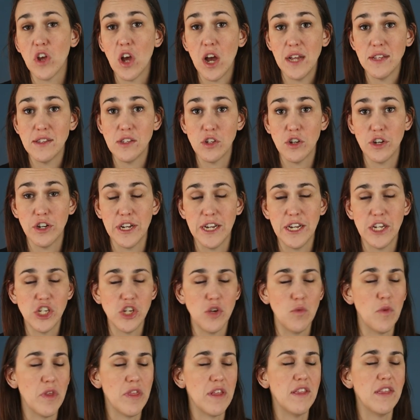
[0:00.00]
God's
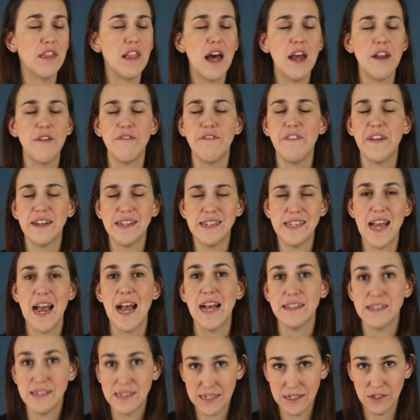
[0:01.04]
creation with a lot of
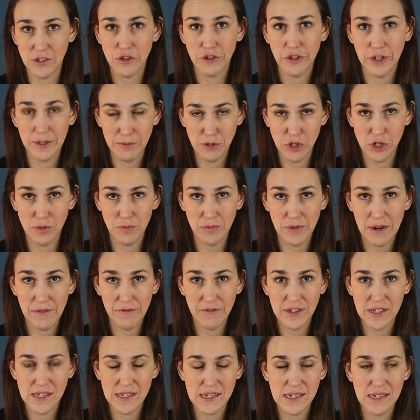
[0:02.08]
fantastic scripture
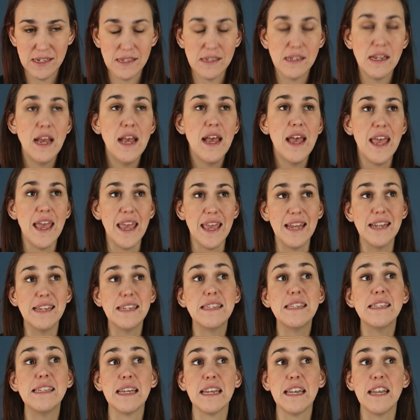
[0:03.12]
references. It is
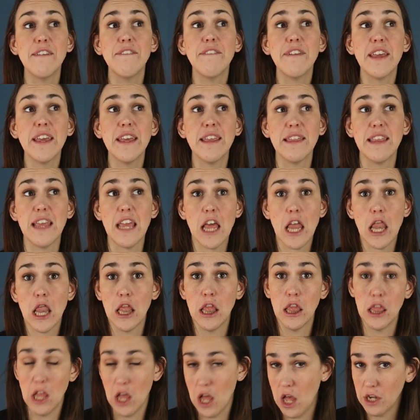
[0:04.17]
significantly
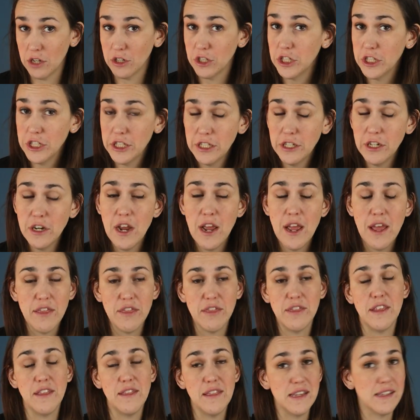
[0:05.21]
longer
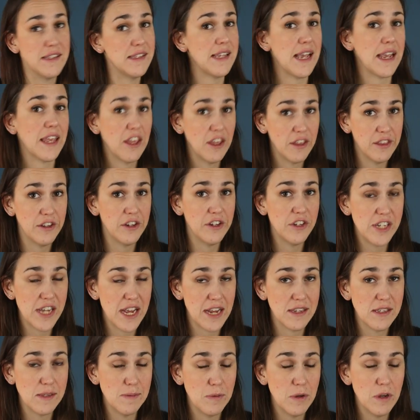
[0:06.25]
than the secular
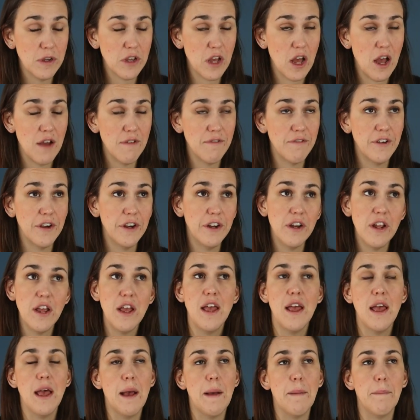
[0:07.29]
textbook offered,
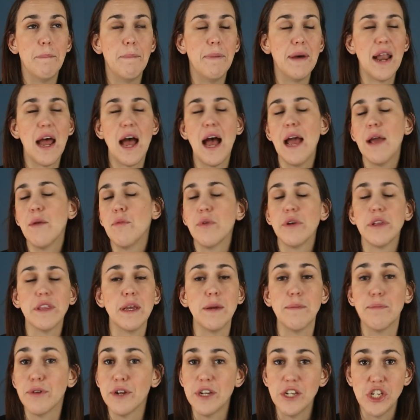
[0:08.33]
but I really
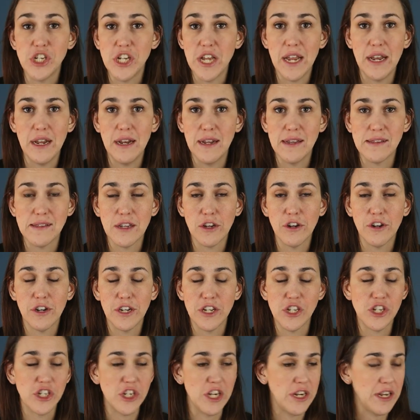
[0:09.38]
appreciate it as a
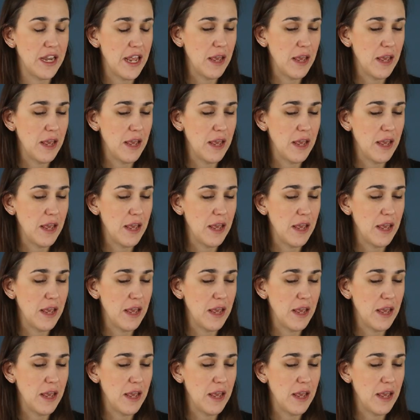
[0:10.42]
Christian.